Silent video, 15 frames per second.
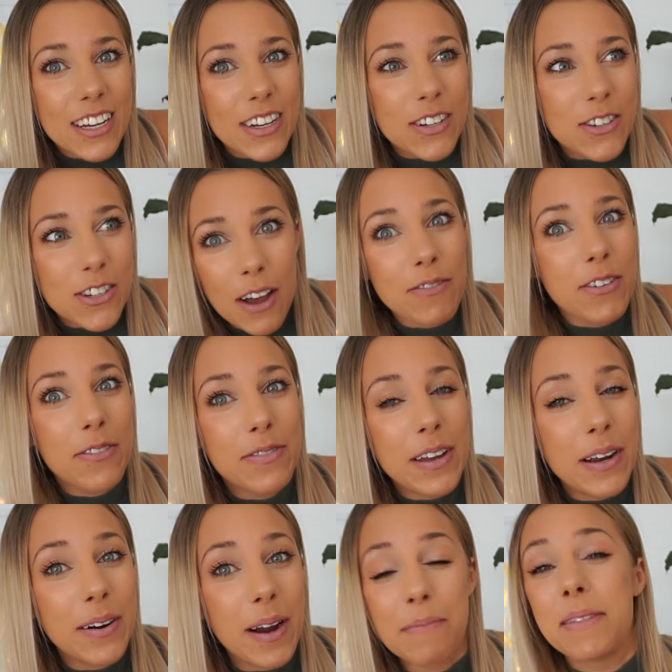shove your
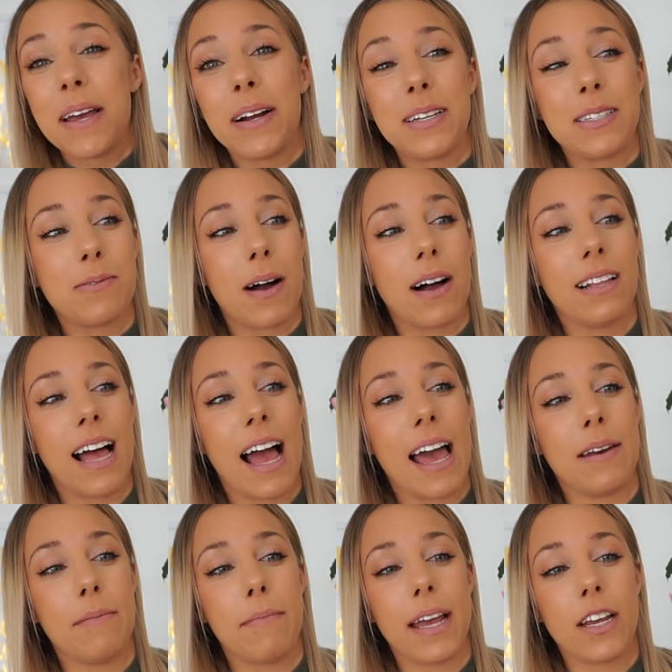finger up there as well
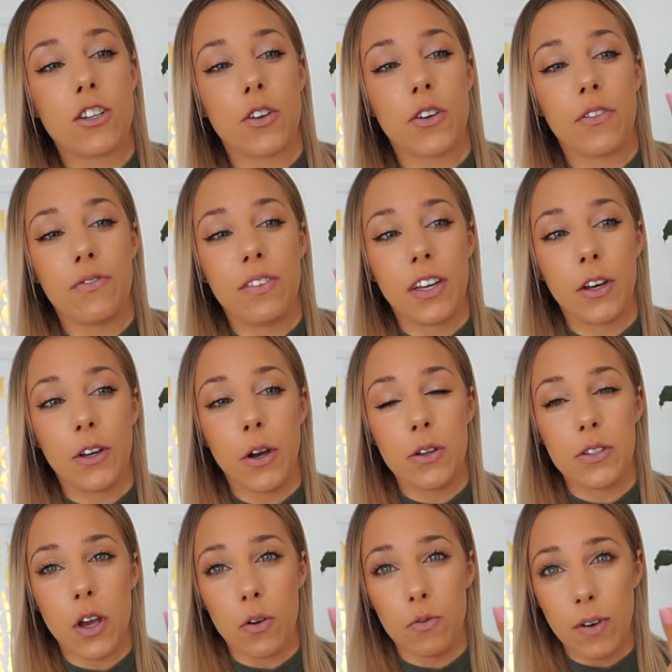and make sure your finger
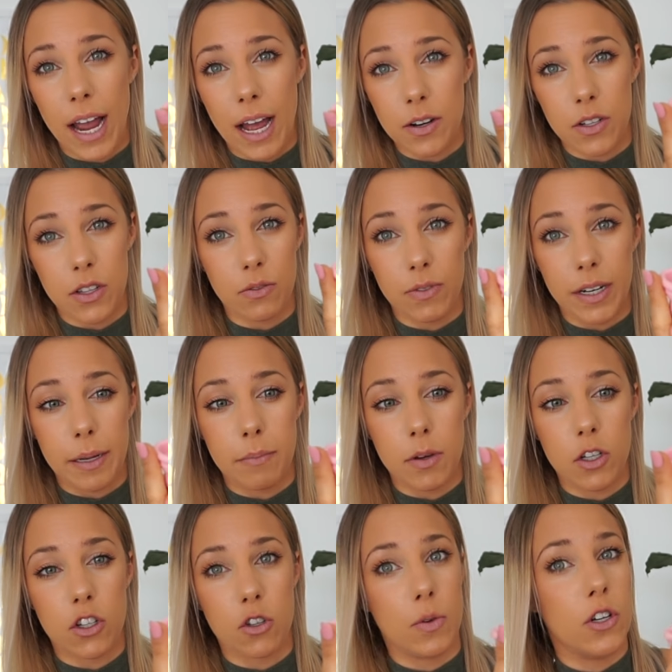goes around the rim
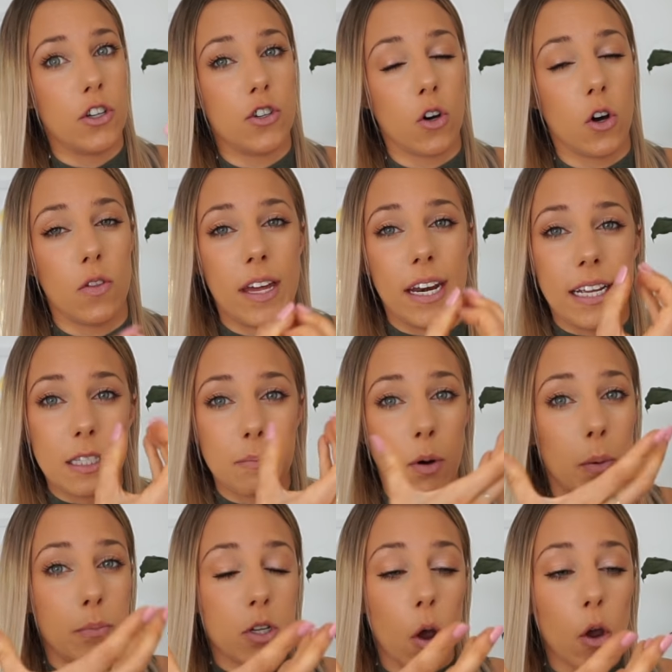to ensure that it's
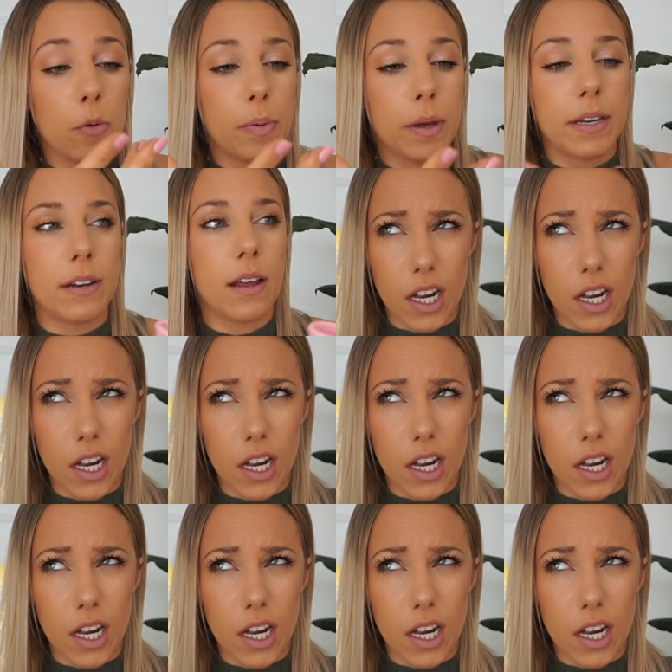popped open.